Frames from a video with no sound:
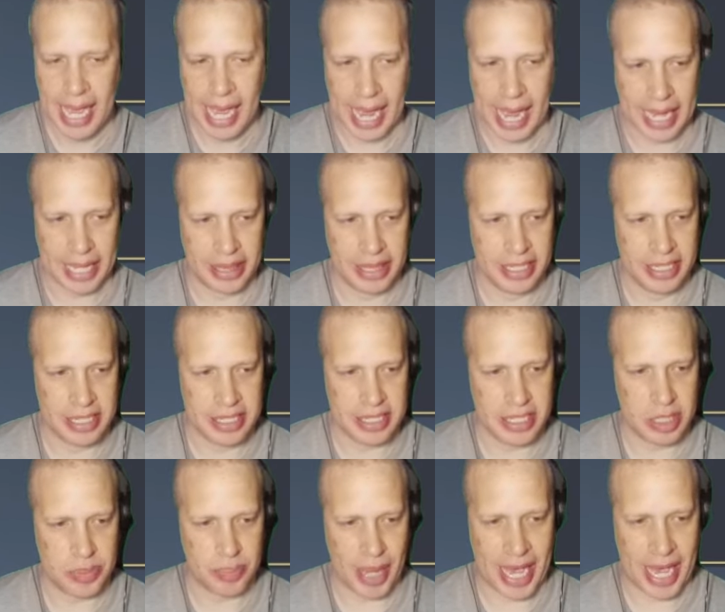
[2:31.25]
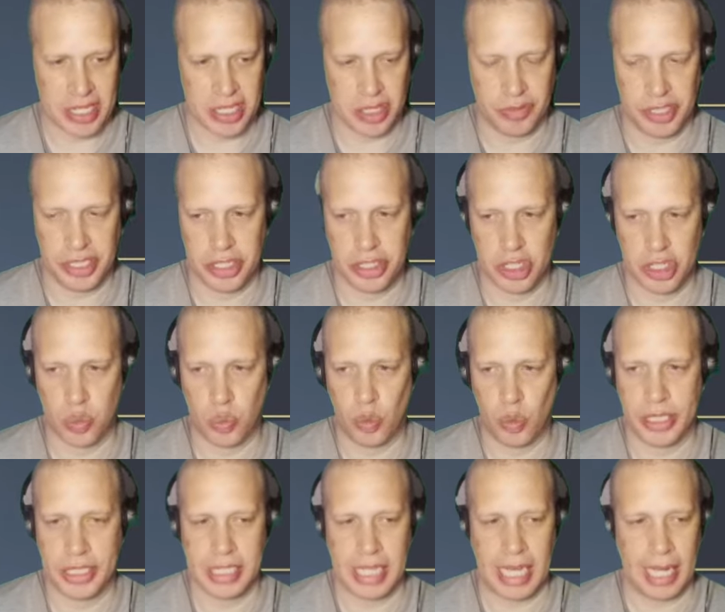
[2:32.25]
And this is passively just
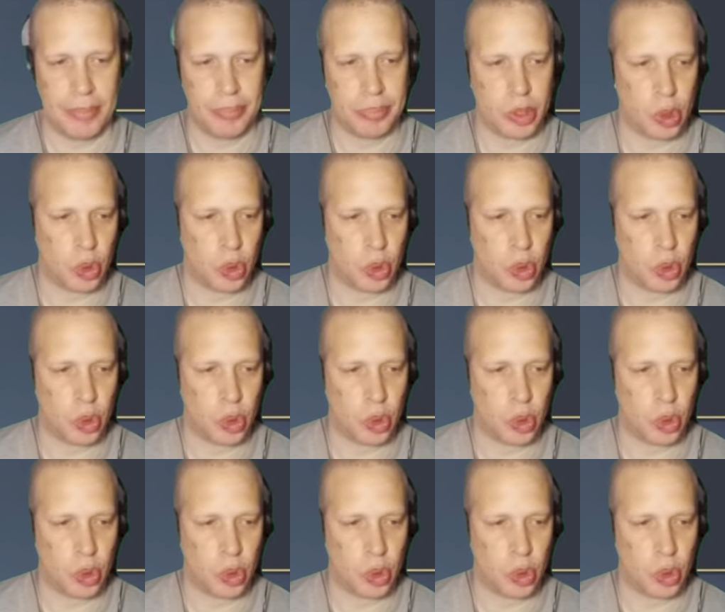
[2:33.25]
1 time per